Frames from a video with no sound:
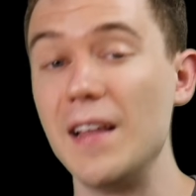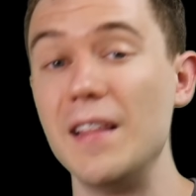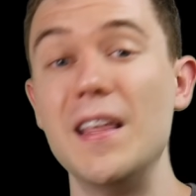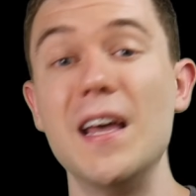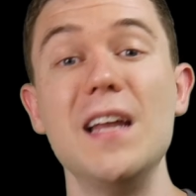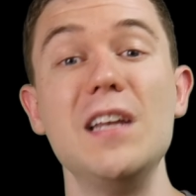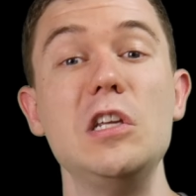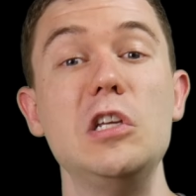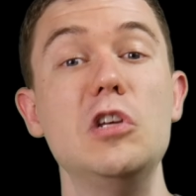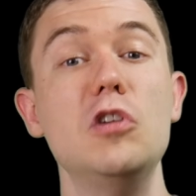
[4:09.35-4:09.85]

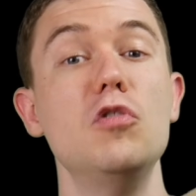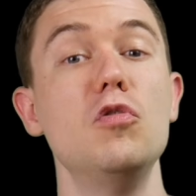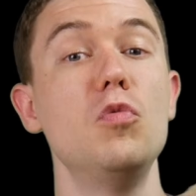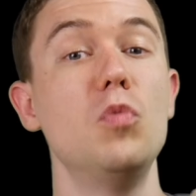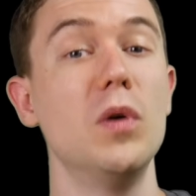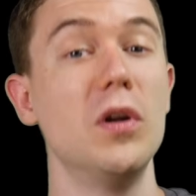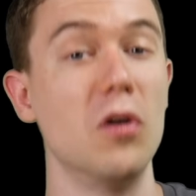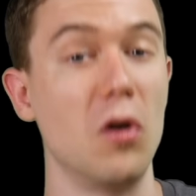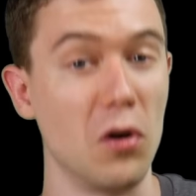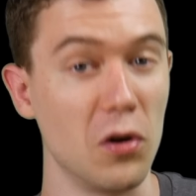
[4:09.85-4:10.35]
then u
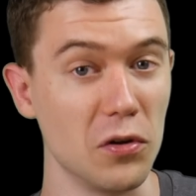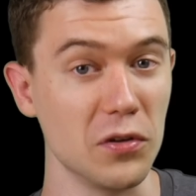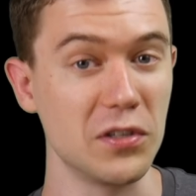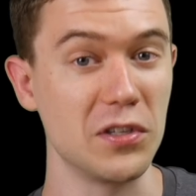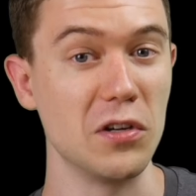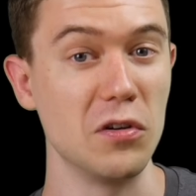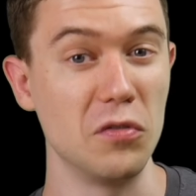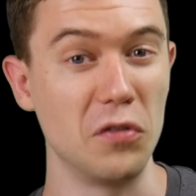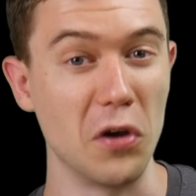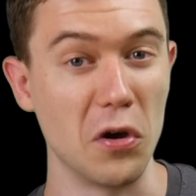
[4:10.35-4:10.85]
would
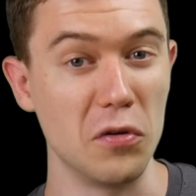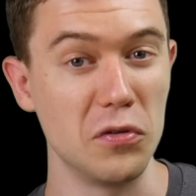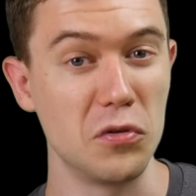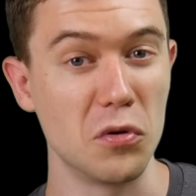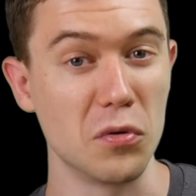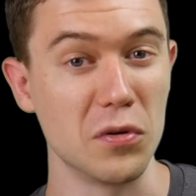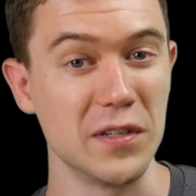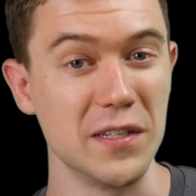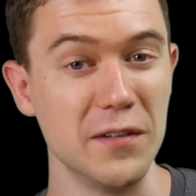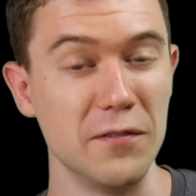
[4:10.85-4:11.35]
also go
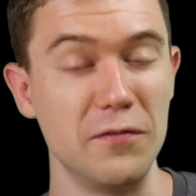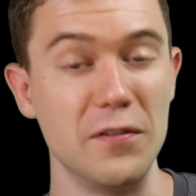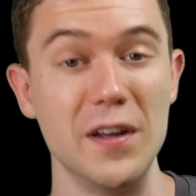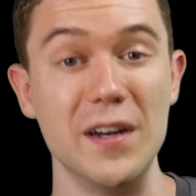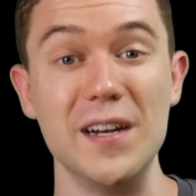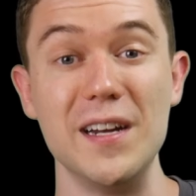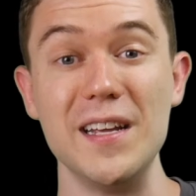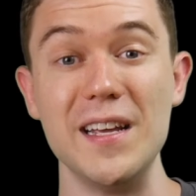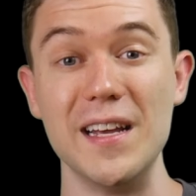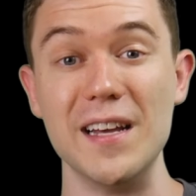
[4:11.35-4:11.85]
towards
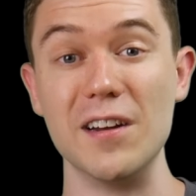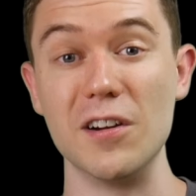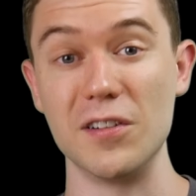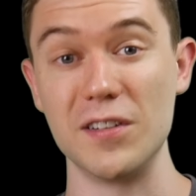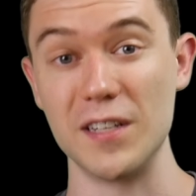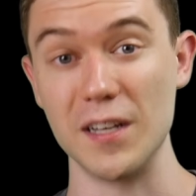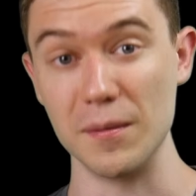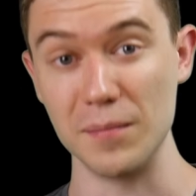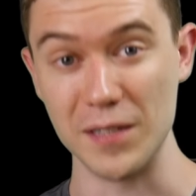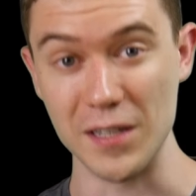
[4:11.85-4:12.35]
infinity in our
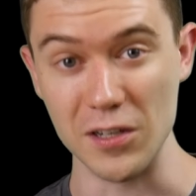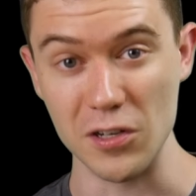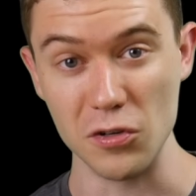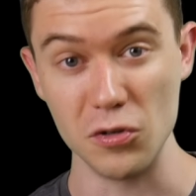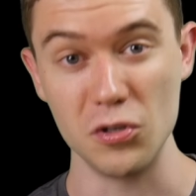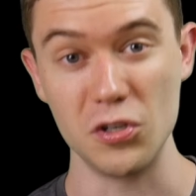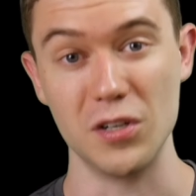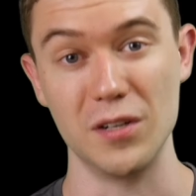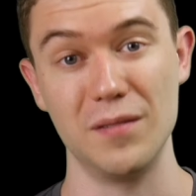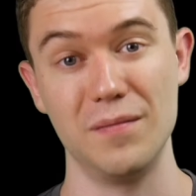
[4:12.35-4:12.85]

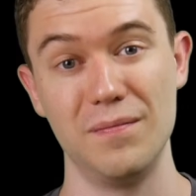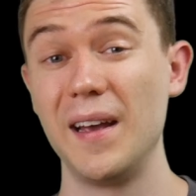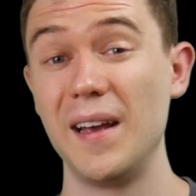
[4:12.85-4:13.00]
substitution.